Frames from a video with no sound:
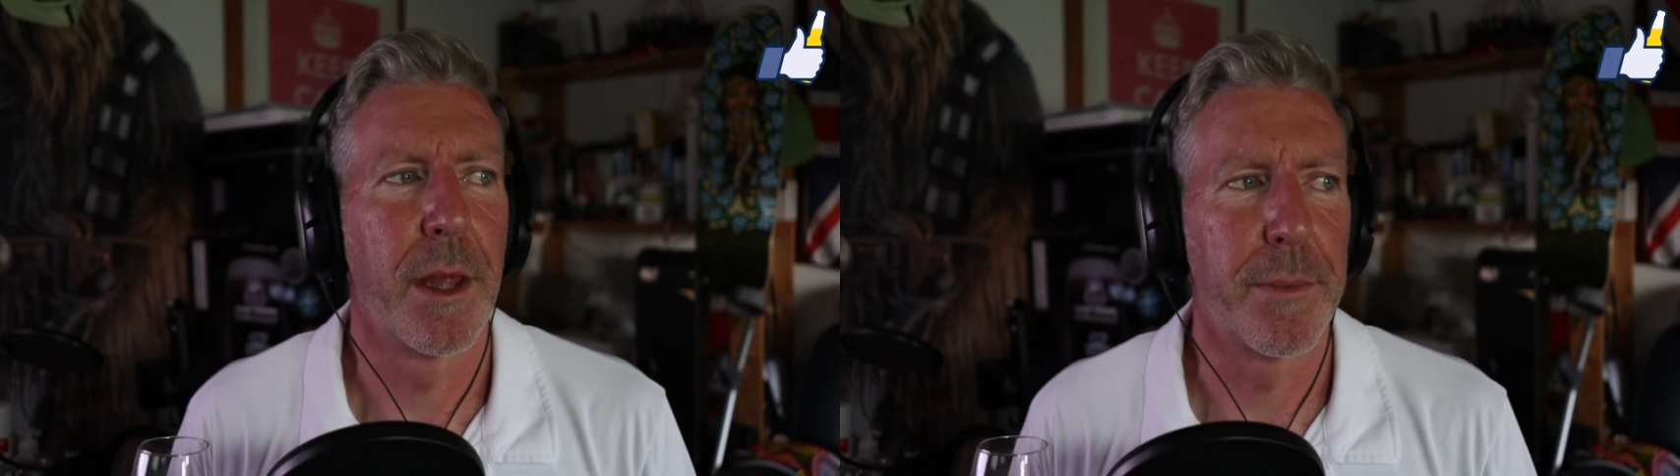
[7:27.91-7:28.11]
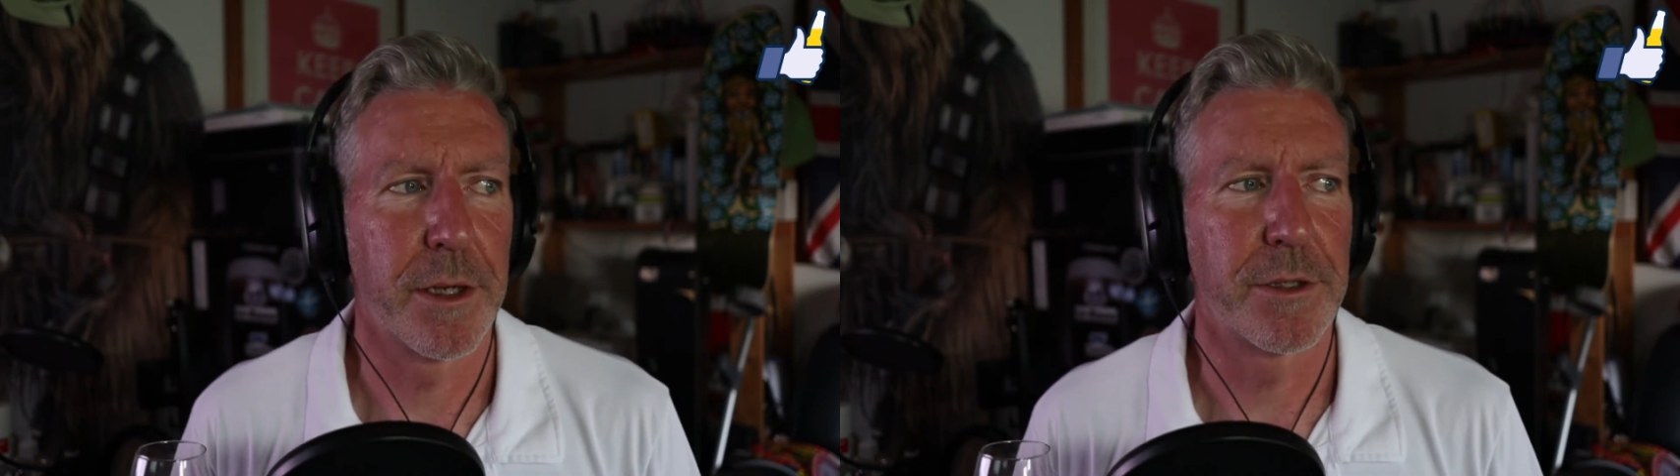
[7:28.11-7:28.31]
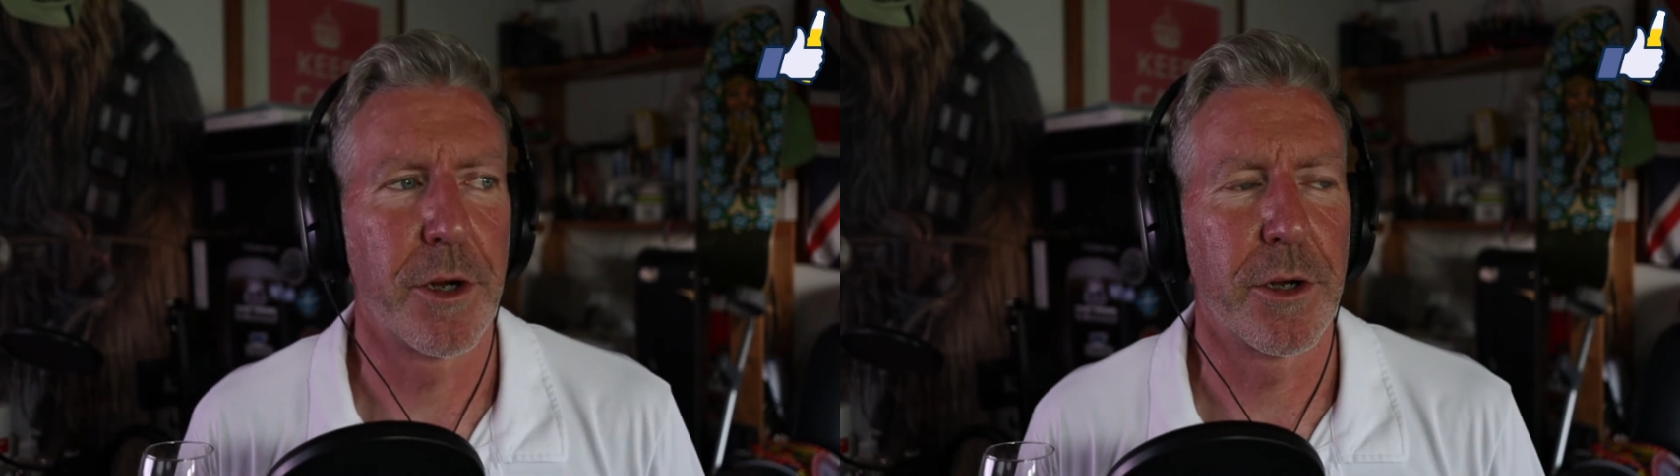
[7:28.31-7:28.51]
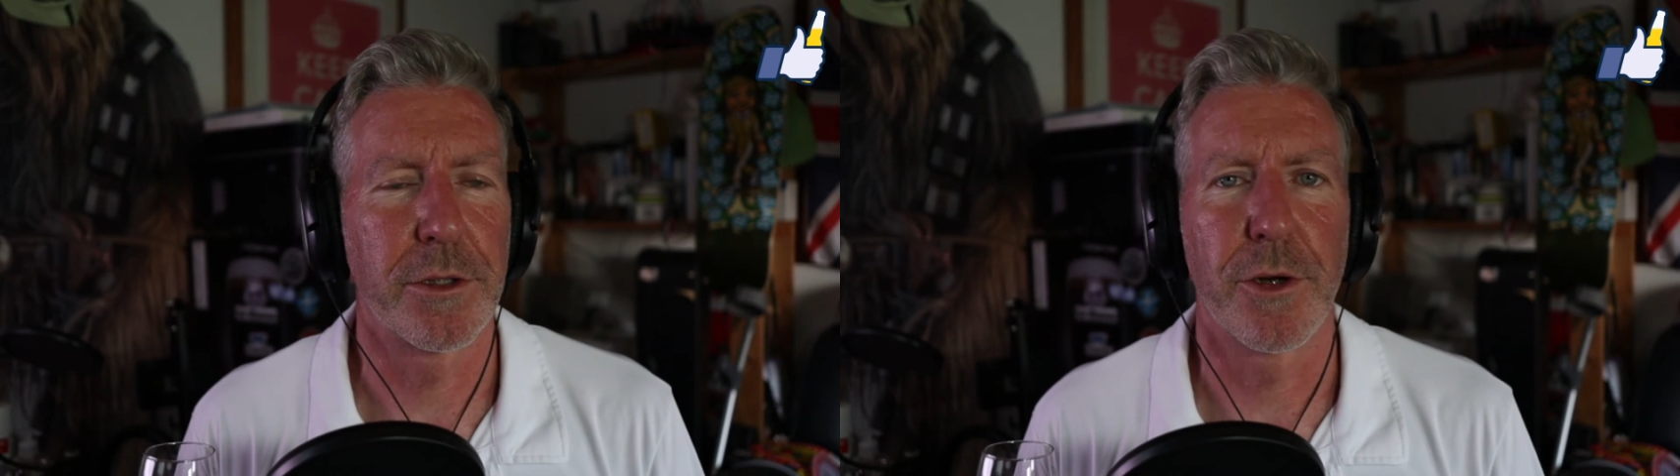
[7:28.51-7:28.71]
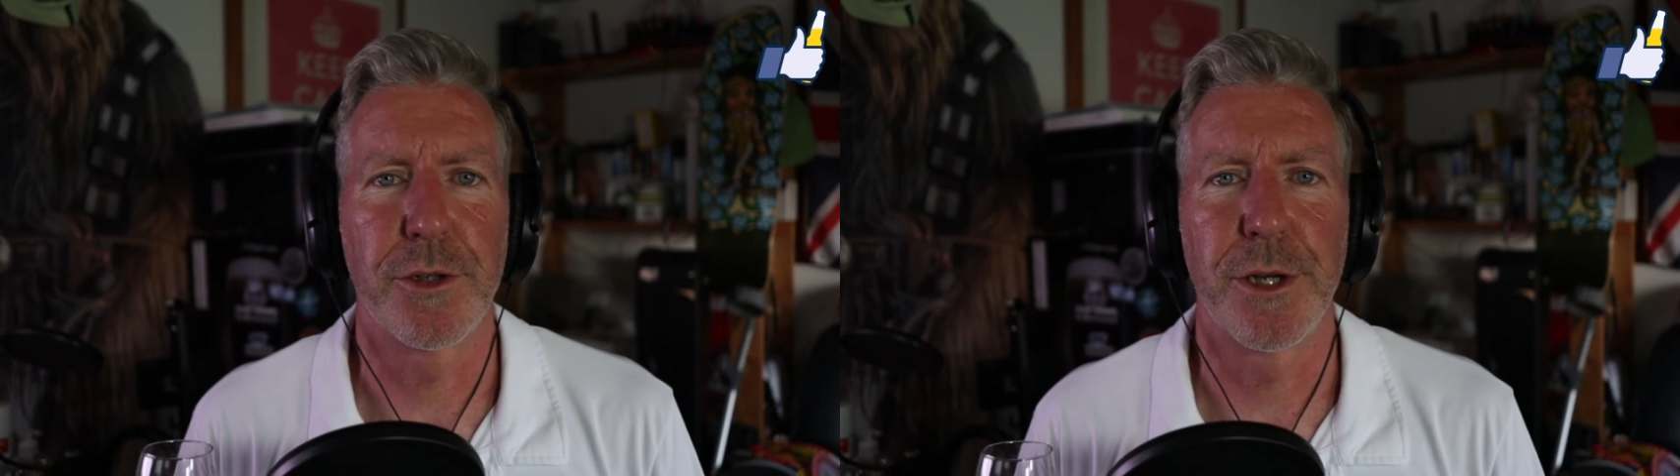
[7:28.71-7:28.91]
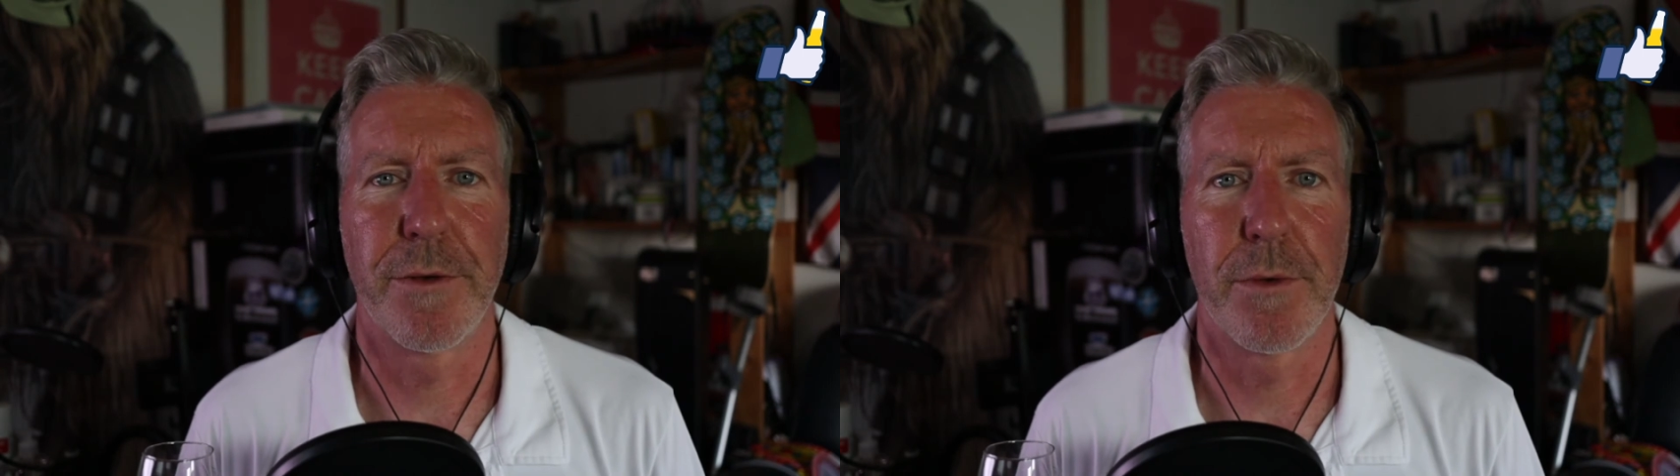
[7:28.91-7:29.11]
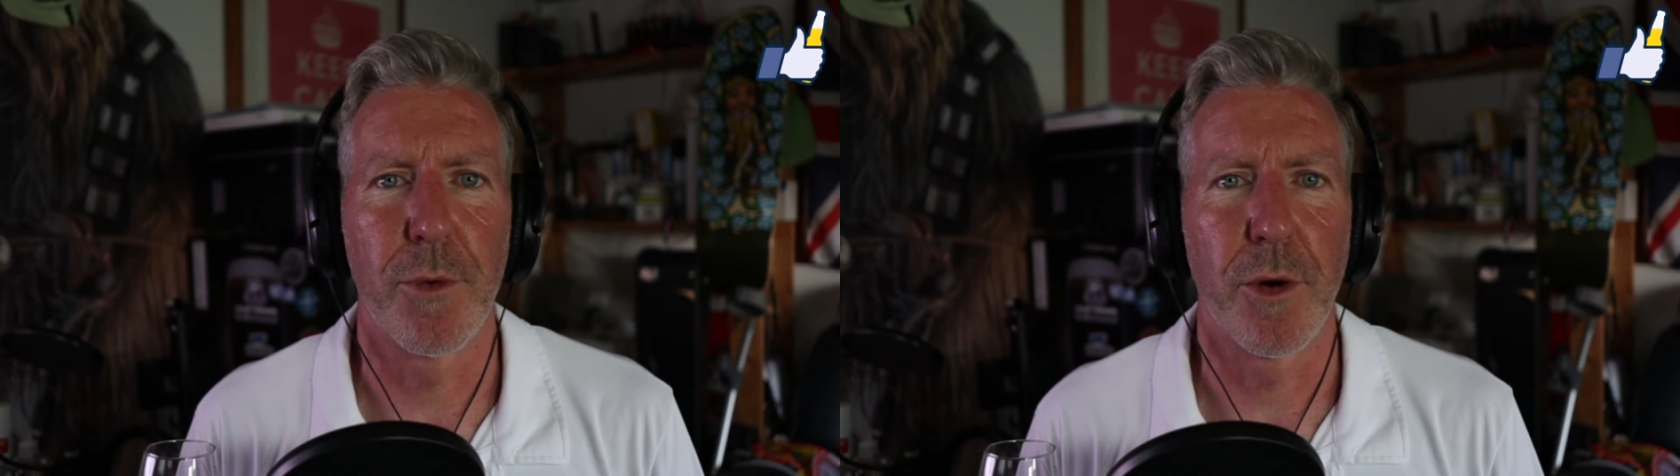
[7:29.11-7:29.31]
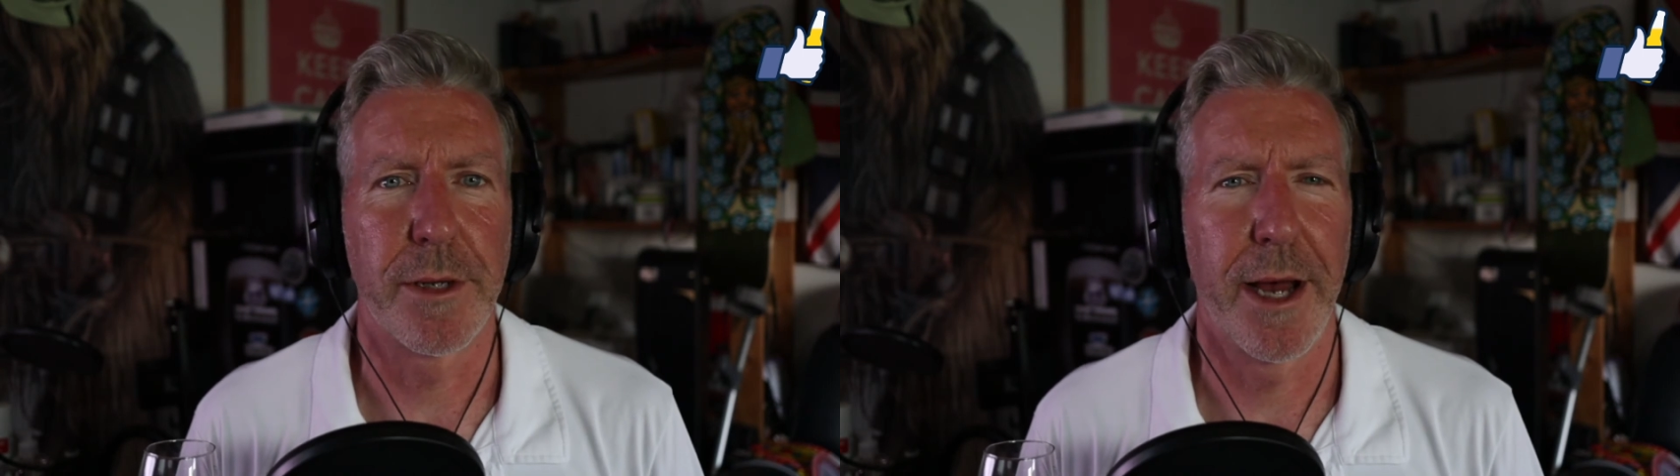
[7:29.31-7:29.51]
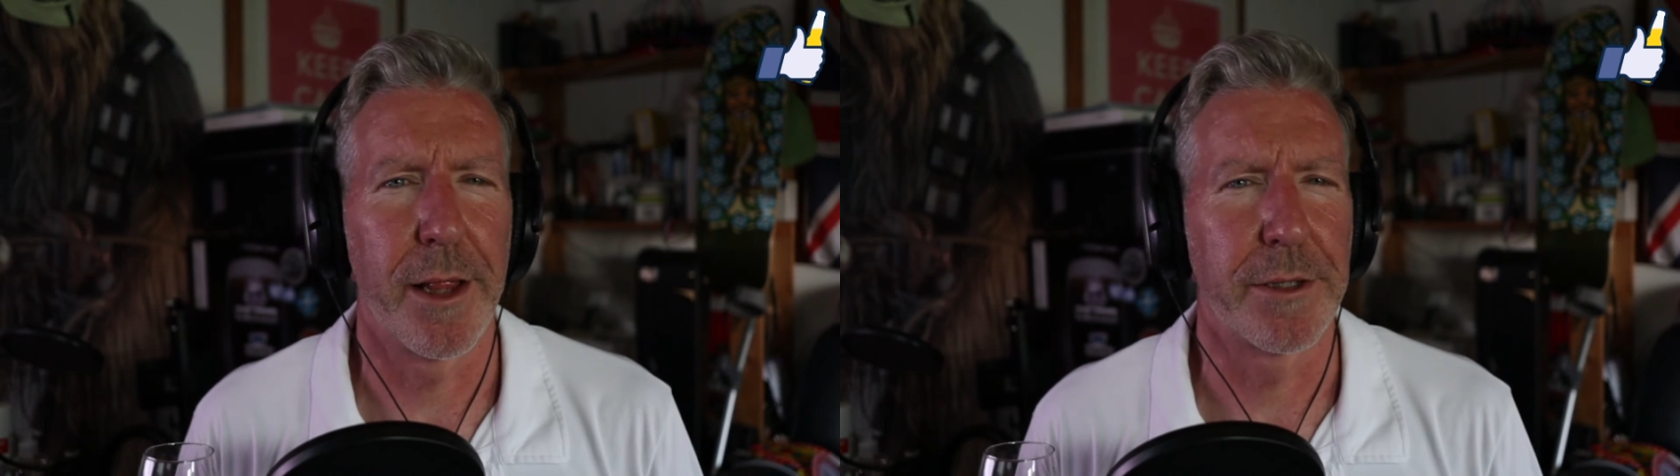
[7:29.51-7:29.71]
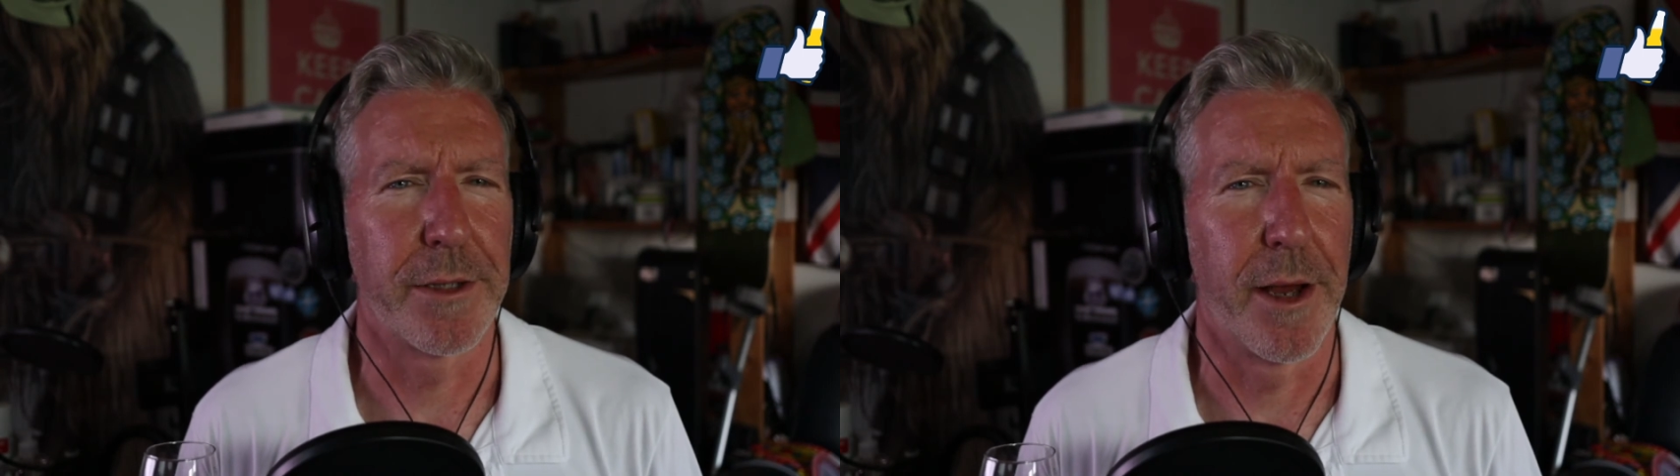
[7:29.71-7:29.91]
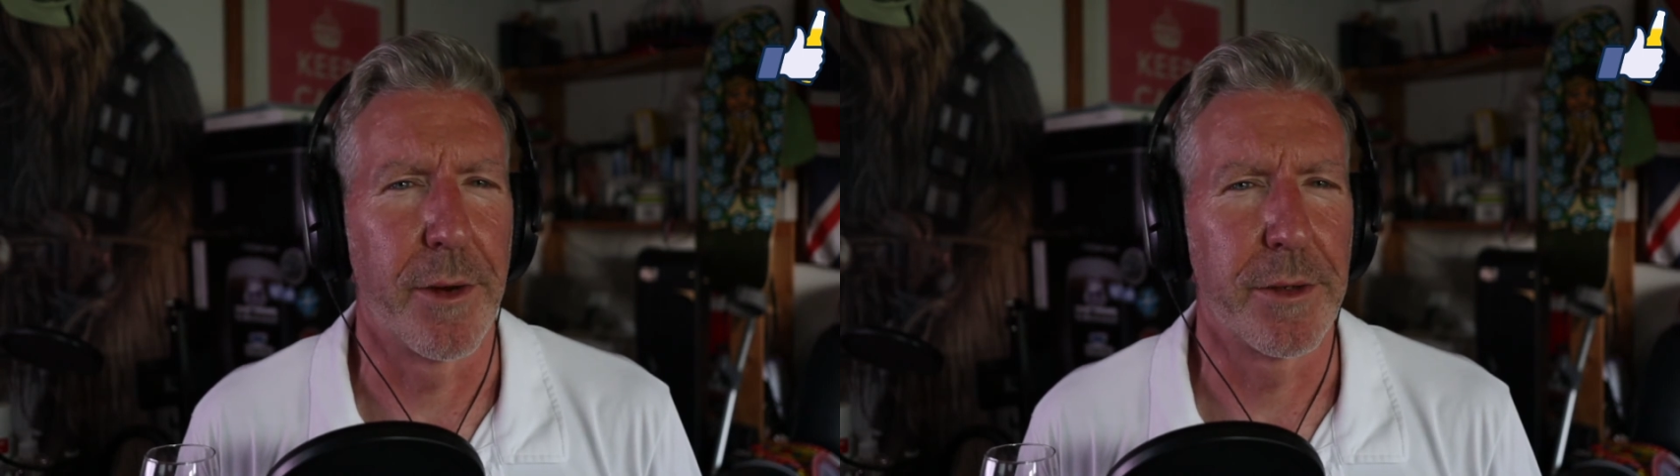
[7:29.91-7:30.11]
gonna start searching for more Talus now,